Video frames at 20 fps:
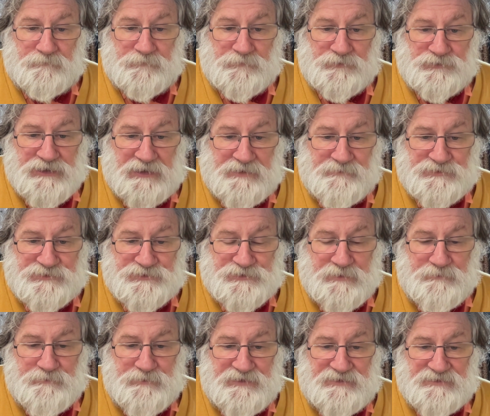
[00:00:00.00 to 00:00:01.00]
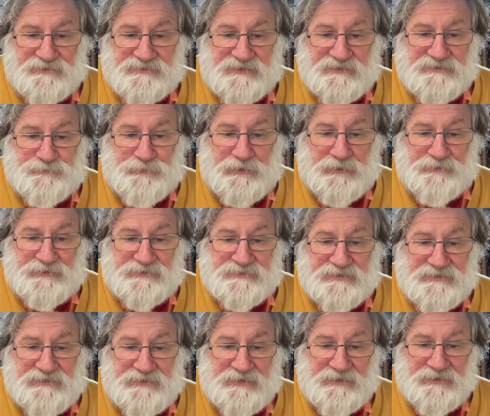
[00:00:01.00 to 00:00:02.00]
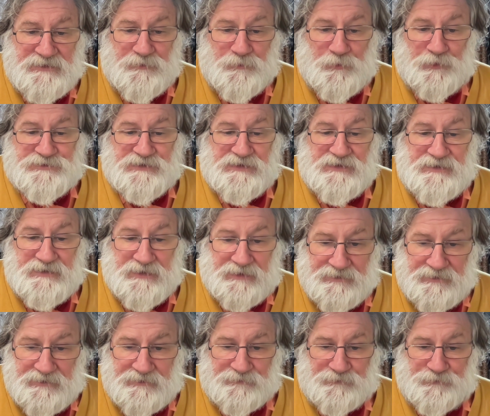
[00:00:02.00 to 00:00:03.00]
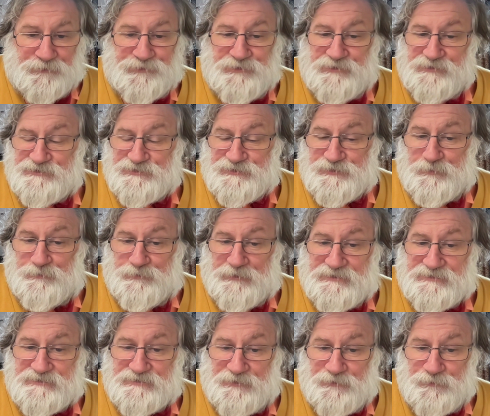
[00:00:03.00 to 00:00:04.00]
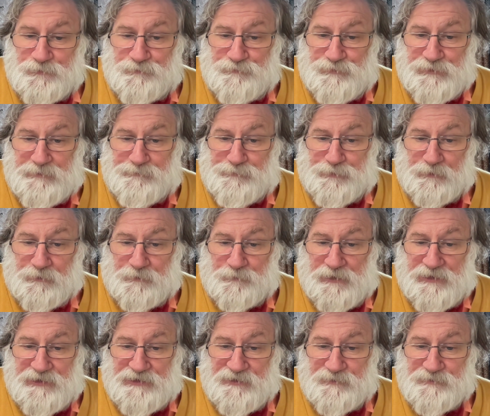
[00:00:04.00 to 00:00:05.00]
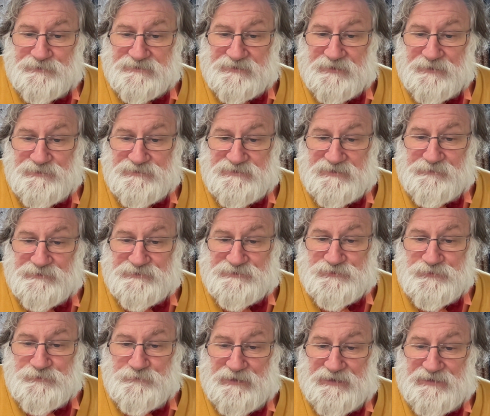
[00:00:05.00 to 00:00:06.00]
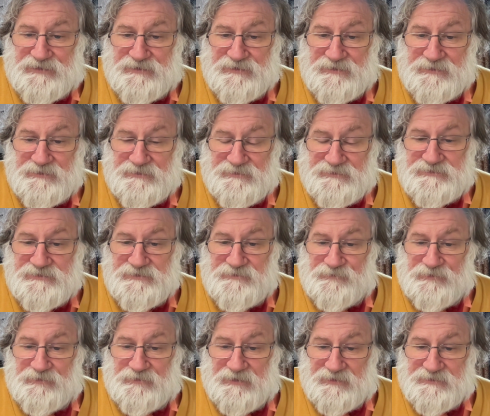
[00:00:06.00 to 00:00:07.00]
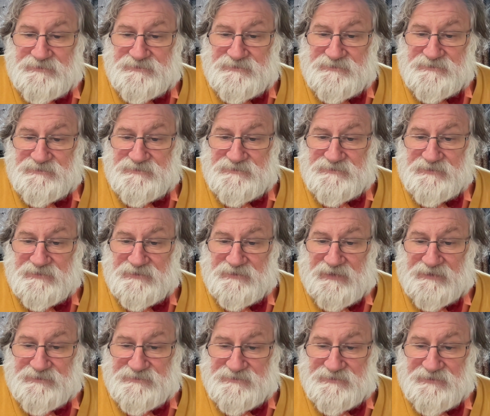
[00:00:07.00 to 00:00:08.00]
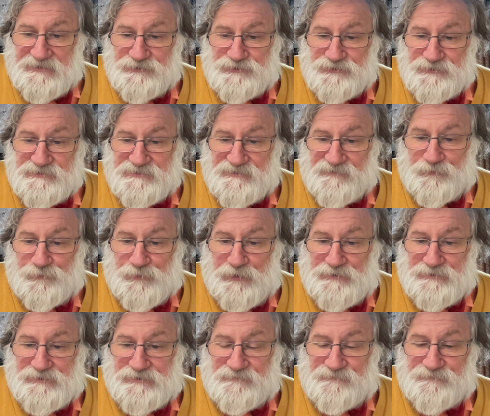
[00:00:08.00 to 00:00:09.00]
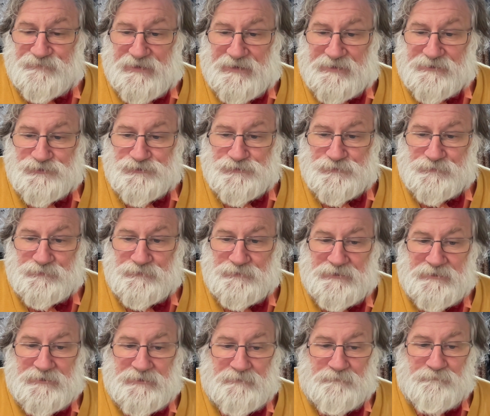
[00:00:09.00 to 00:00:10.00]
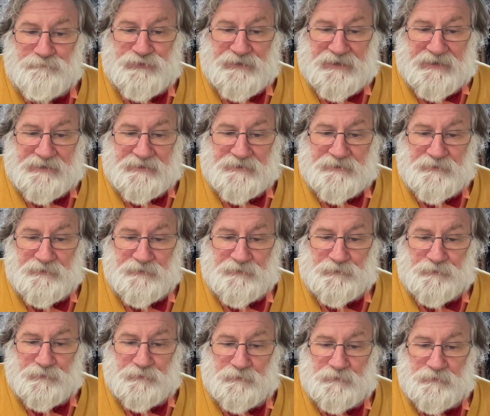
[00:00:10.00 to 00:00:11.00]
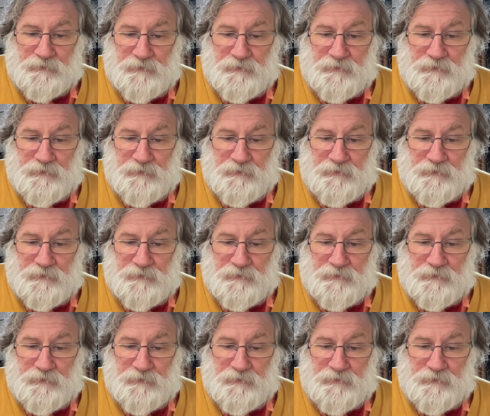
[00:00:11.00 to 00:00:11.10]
James Stream Media says, BBC want a younger audience to replace old people. Radio is closing because too many TV license cancellations have created a financial black hole.